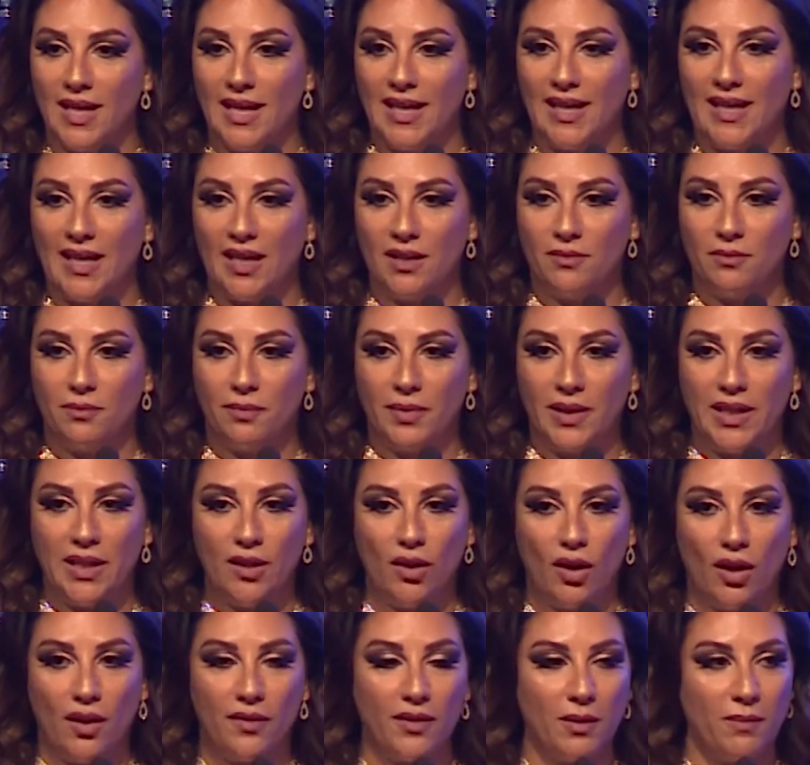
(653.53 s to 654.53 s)
can be
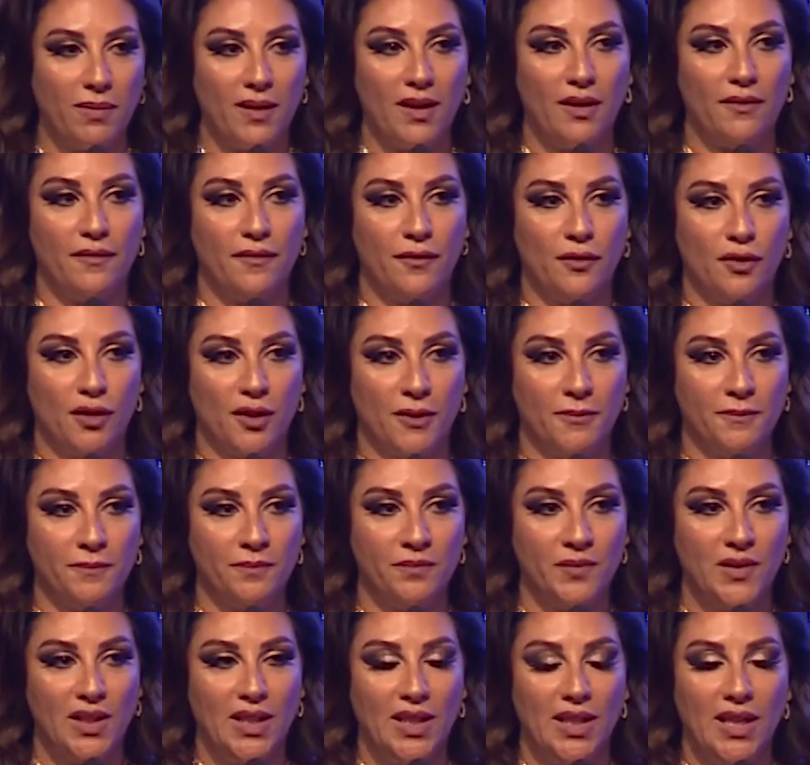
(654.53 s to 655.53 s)
on the
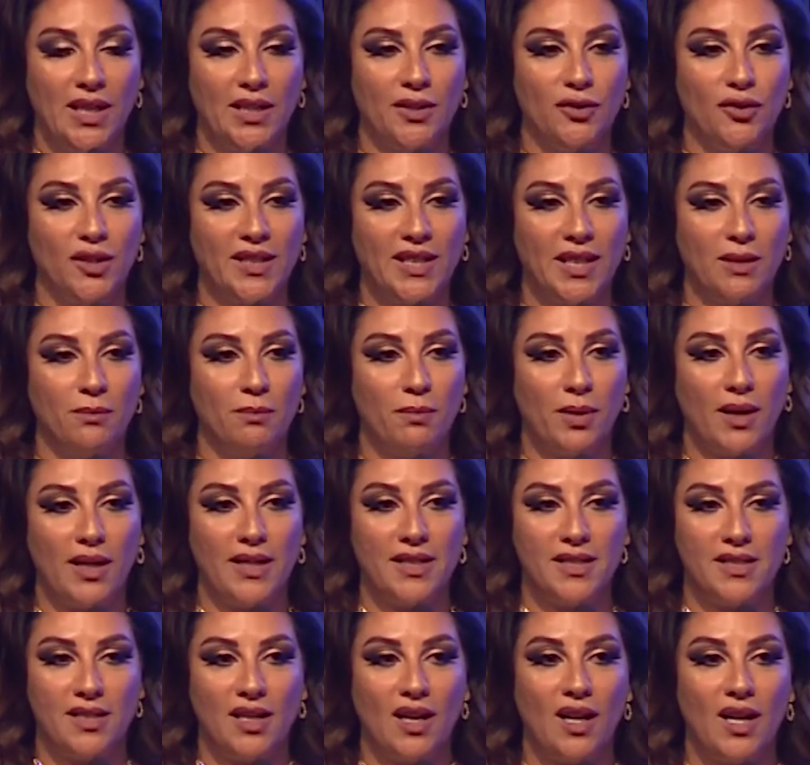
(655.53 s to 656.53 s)
platform and you can buy
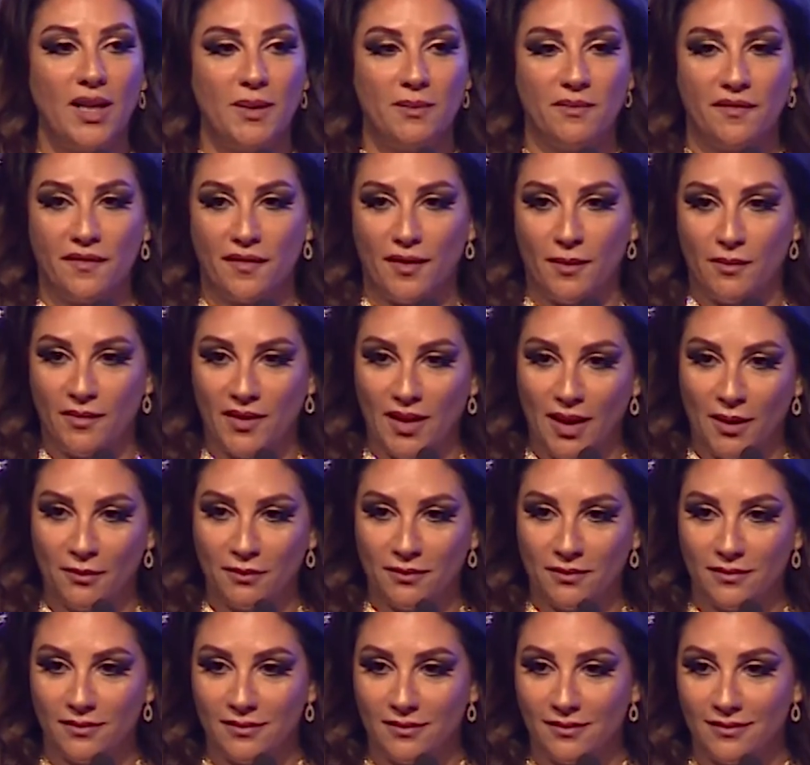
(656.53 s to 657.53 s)
time from
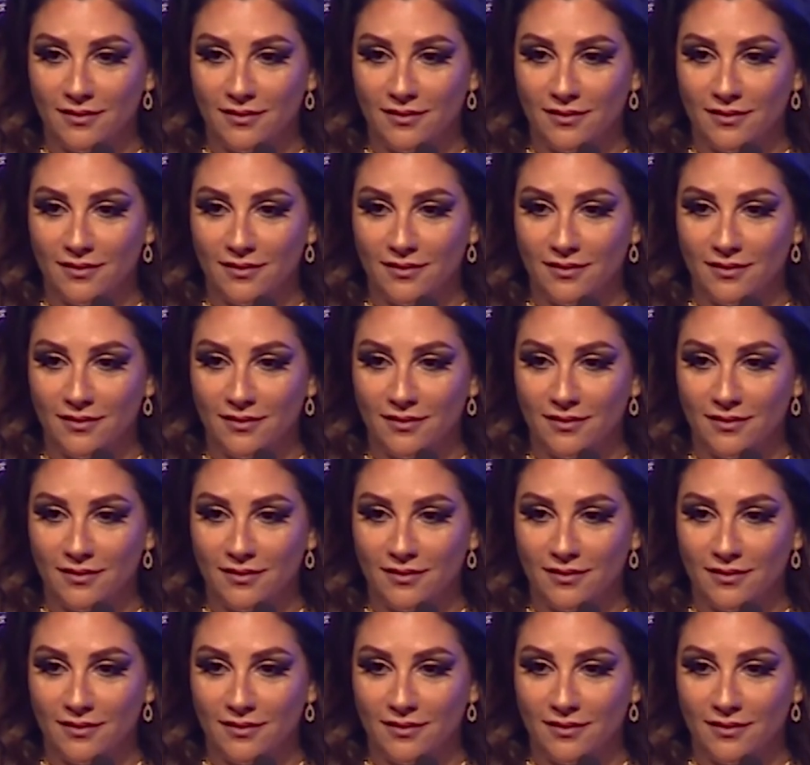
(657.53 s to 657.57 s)
them.